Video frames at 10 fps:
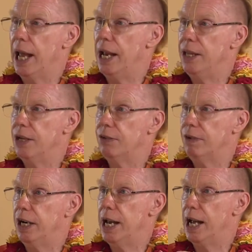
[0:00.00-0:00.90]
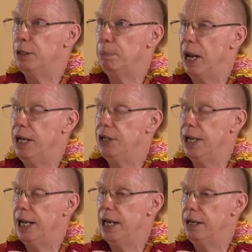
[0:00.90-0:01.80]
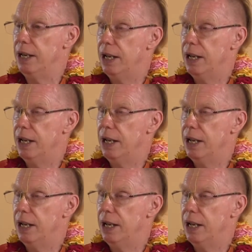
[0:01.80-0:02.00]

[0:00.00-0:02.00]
and there's very nice painting in